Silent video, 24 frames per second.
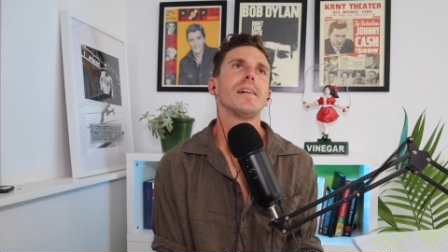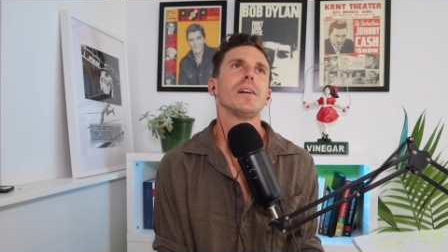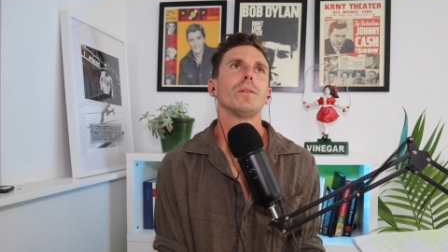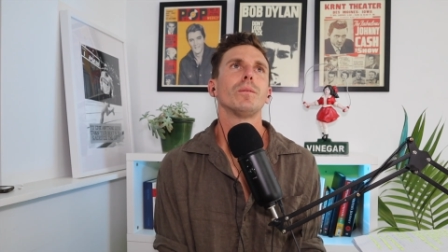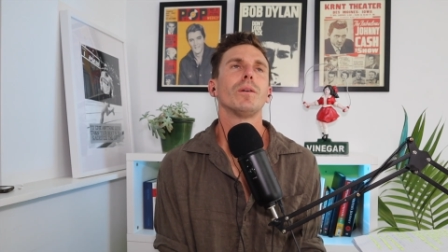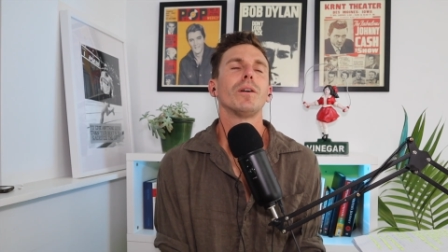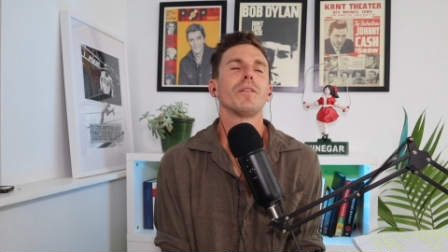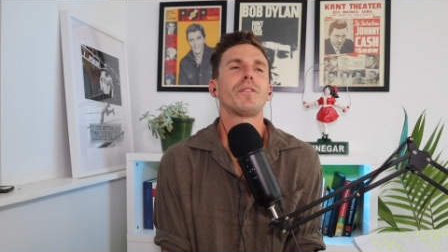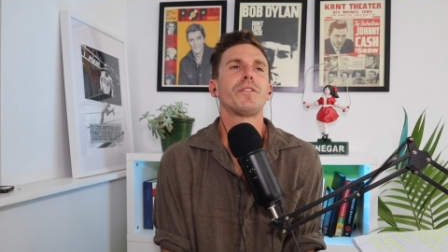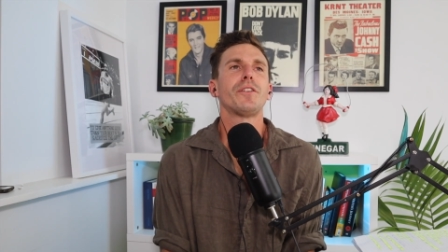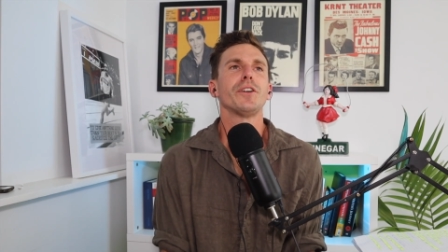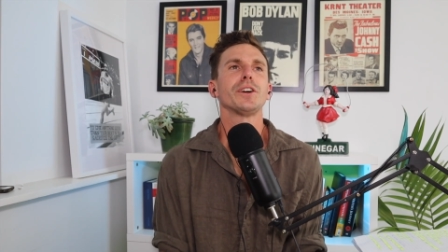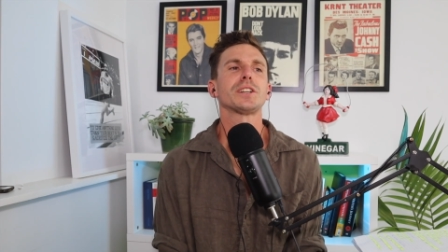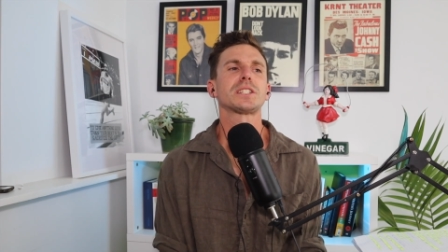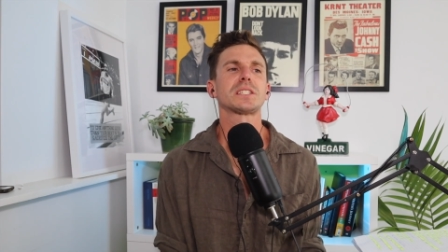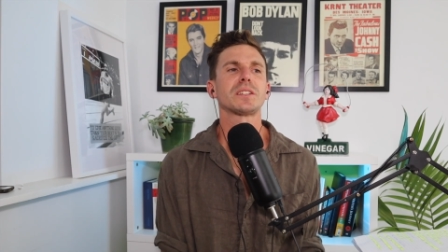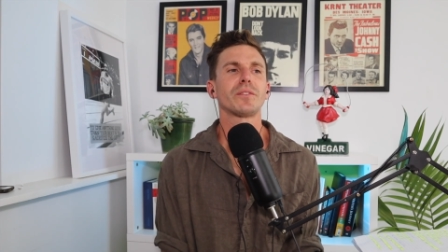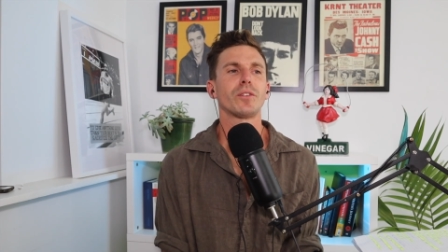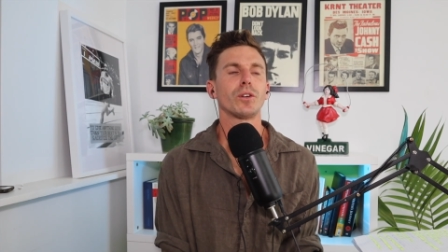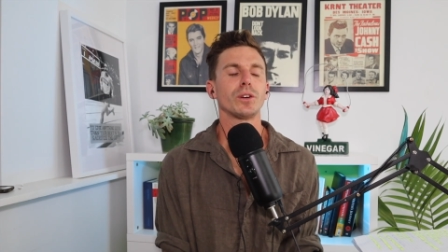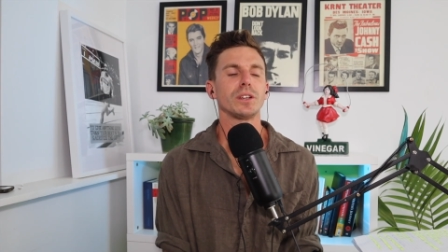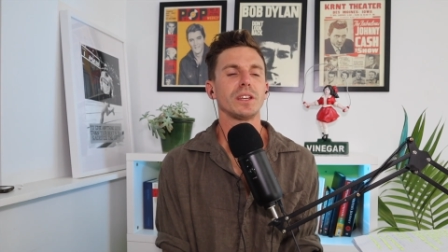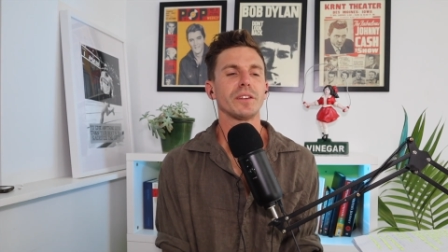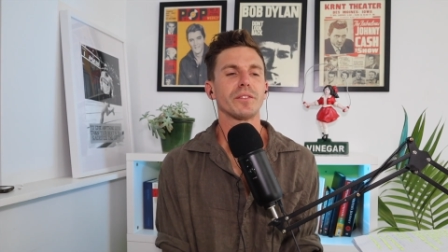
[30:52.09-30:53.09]
well, first of
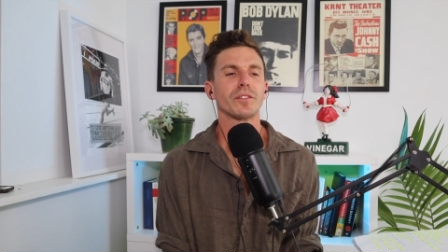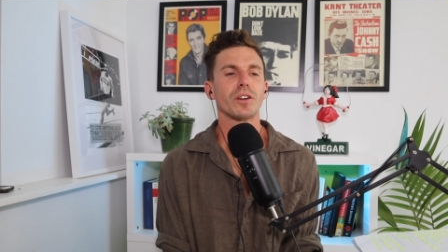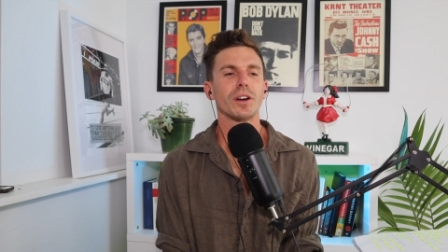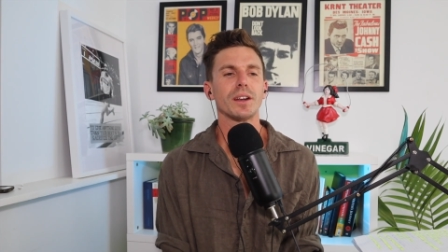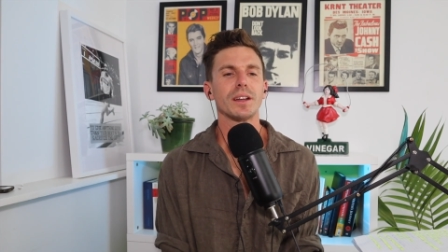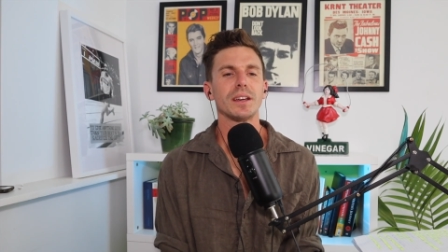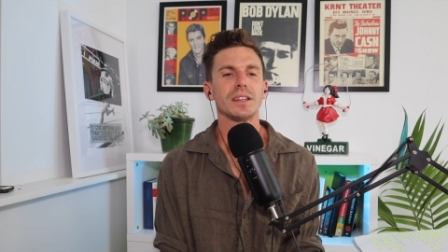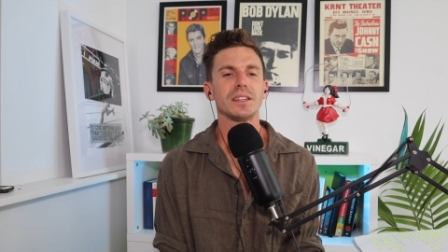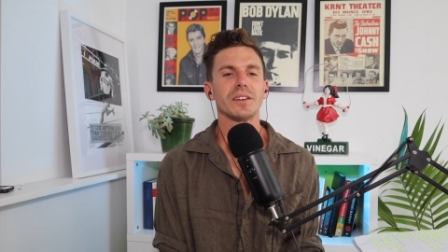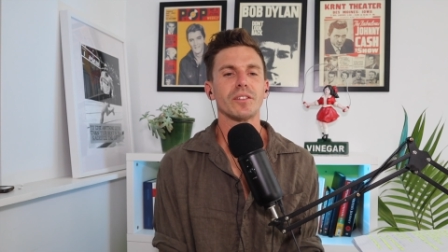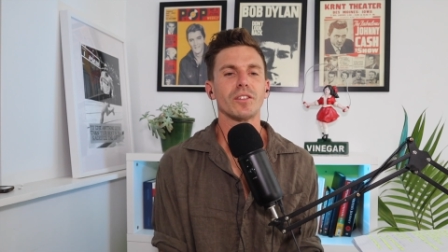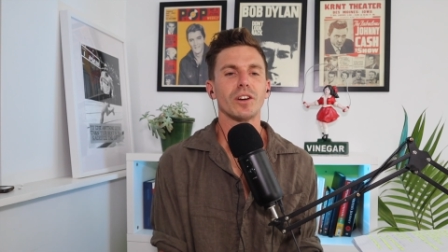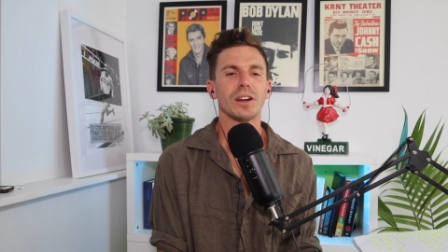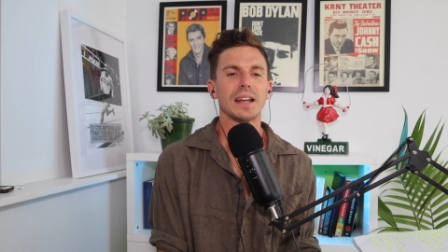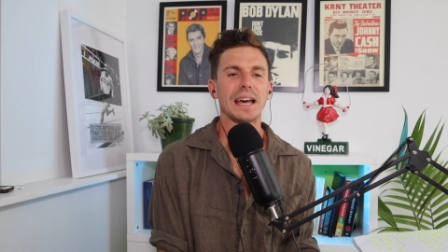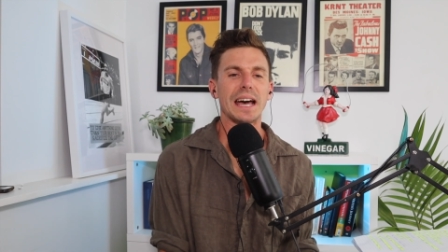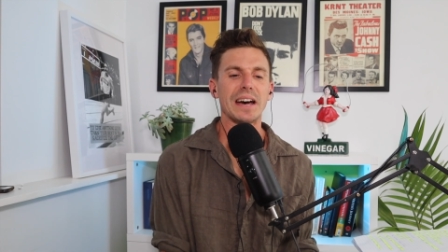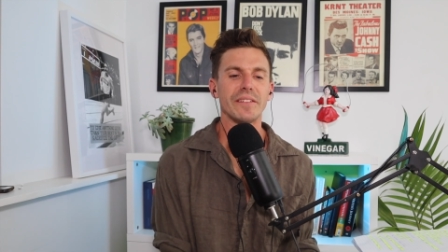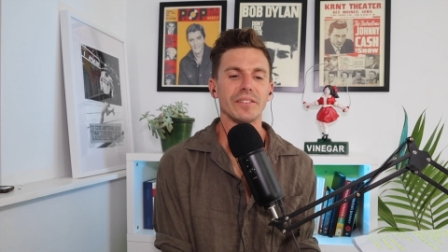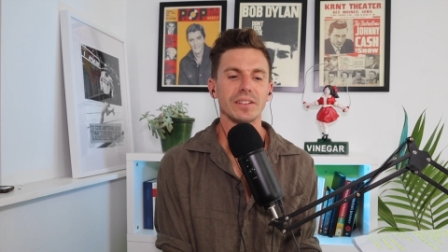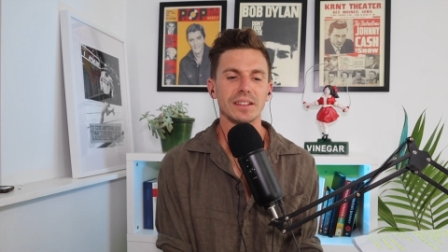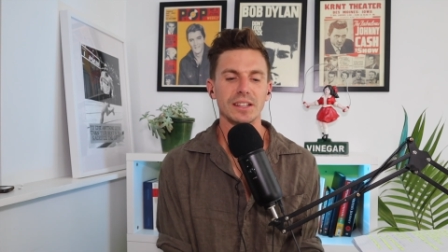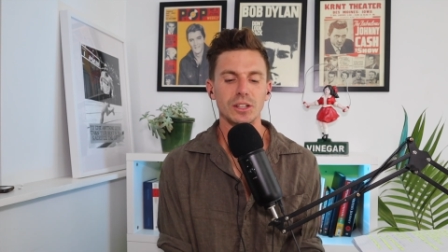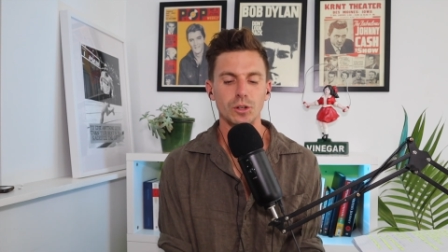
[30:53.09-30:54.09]
all, you've got to you've got to
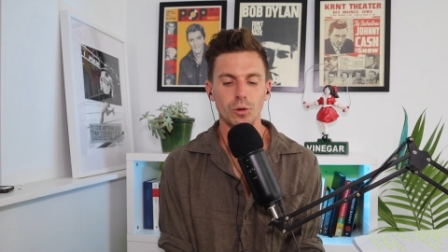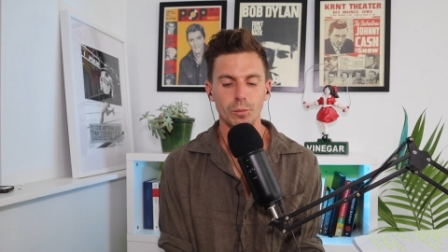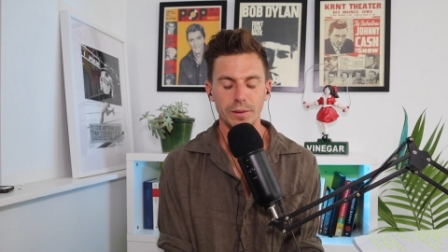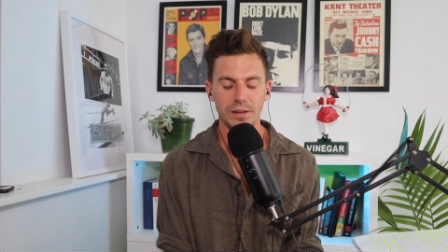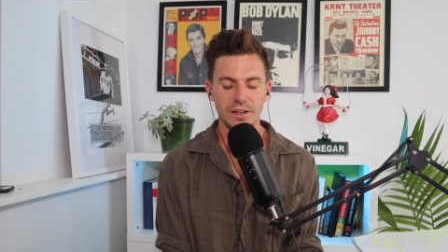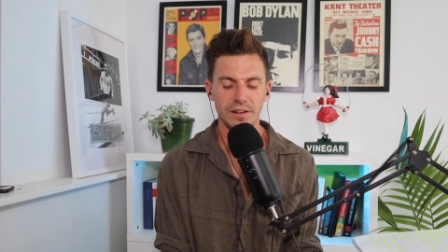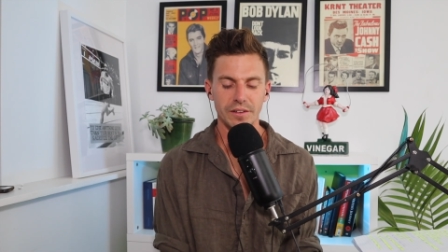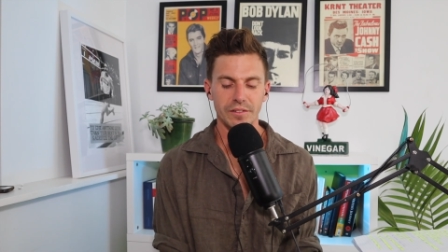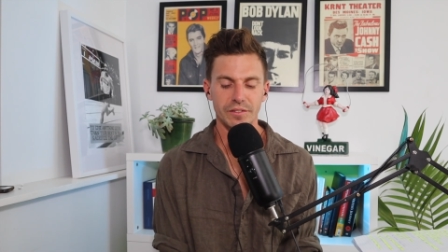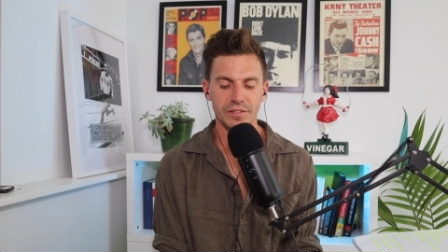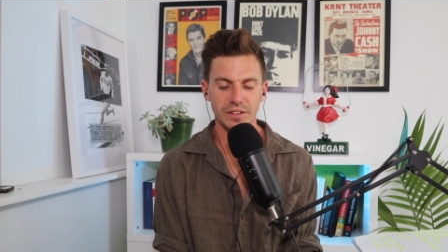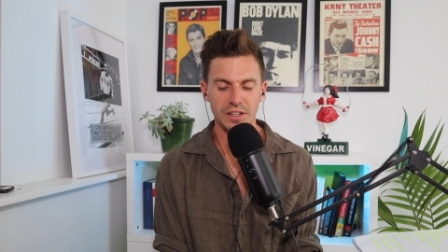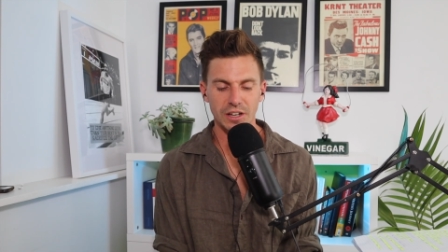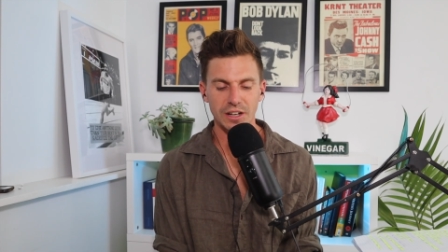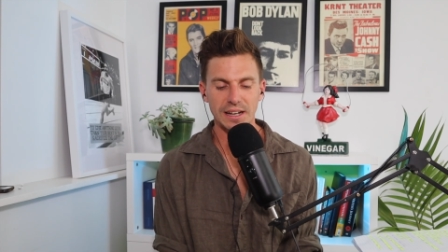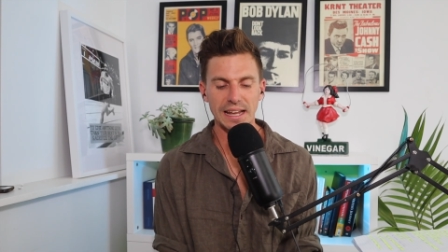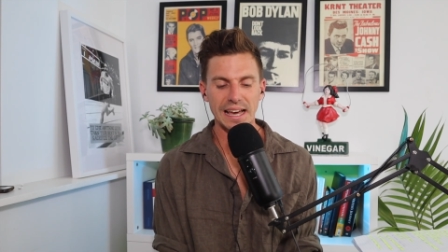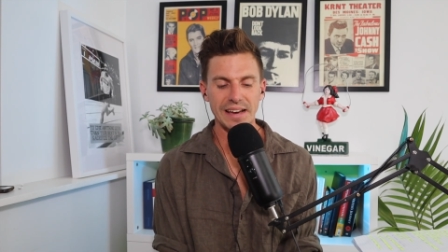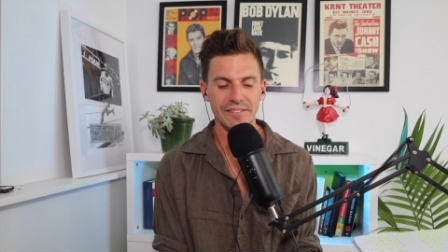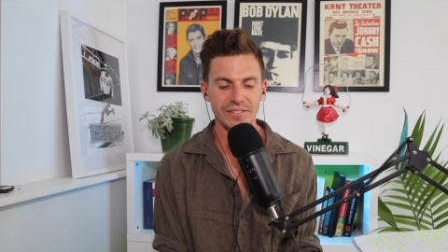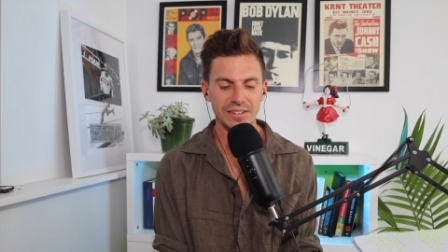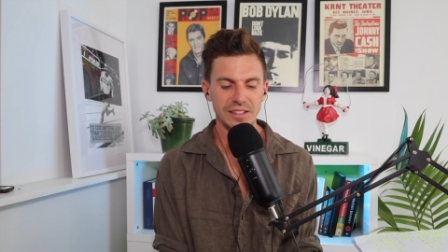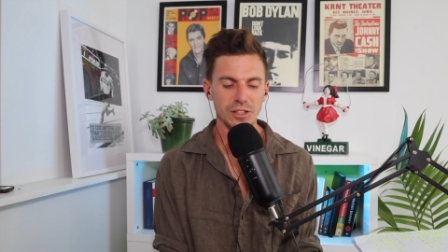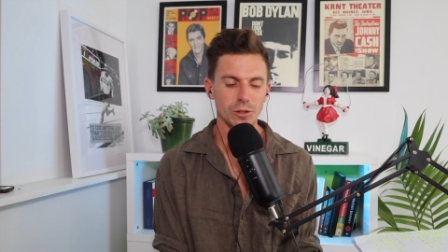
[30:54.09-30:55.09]
have a little bit of you got to
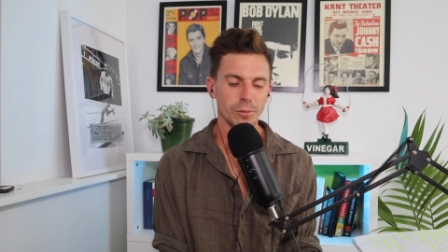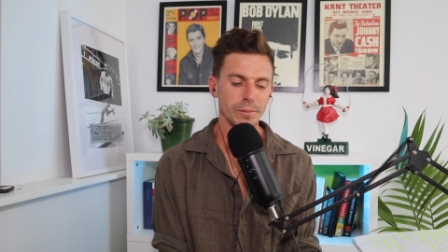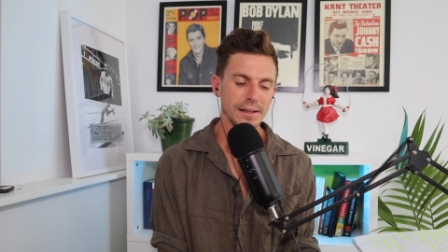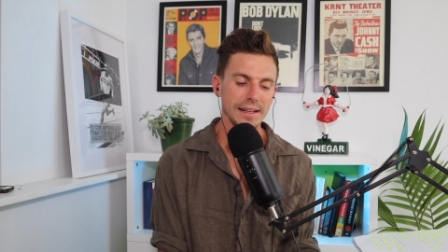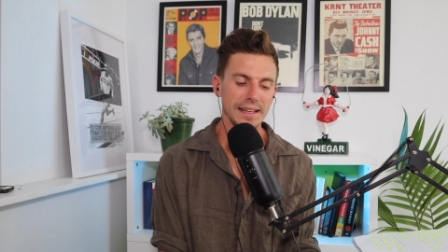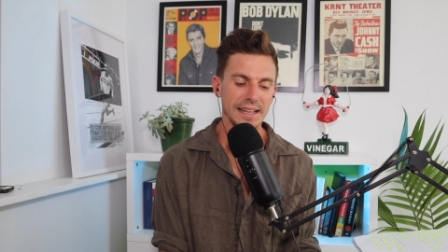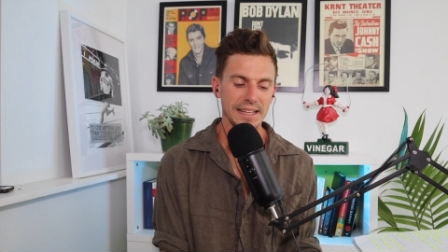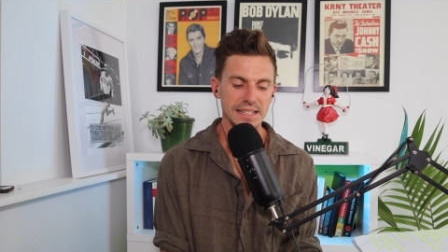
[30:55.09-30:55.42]
have a little bit of